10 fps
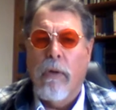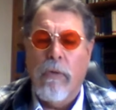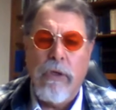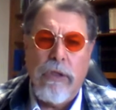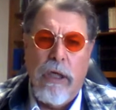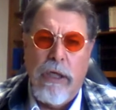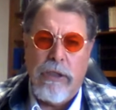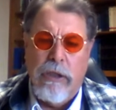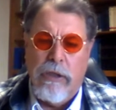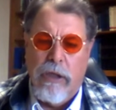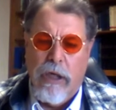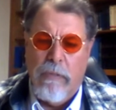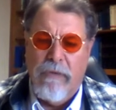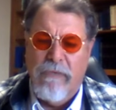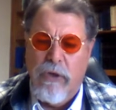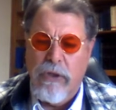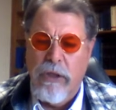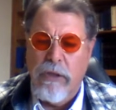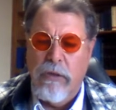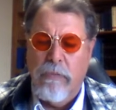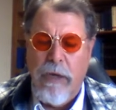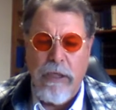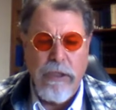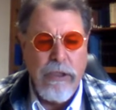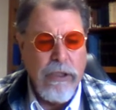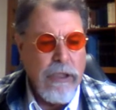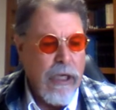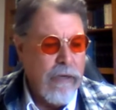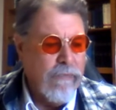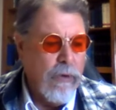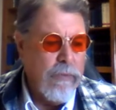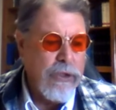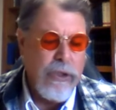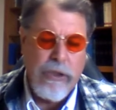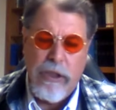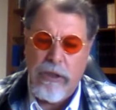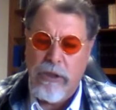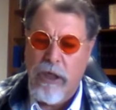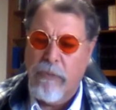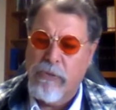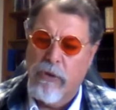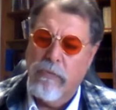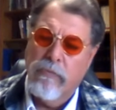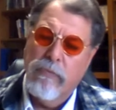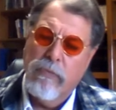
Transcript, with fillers: I want us to listen to a couple of verses or passages out of Romans, the sixth chapter.